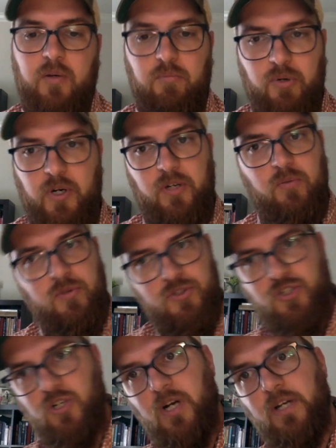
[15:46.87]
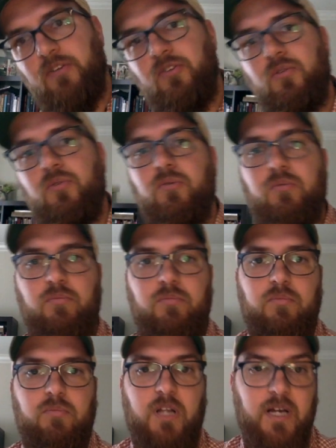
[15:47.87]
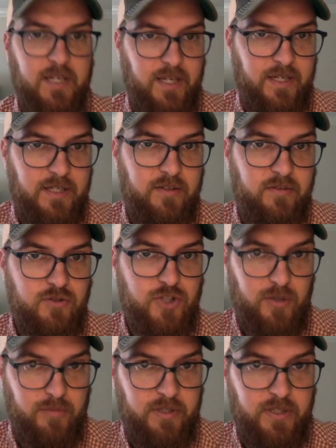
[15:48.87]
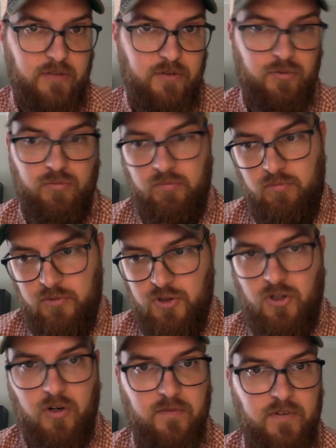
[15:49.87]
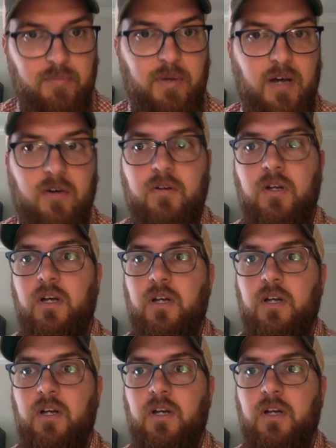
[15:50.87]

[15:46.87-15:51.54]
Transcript: Britain was trying to blockade Germany to starve them out,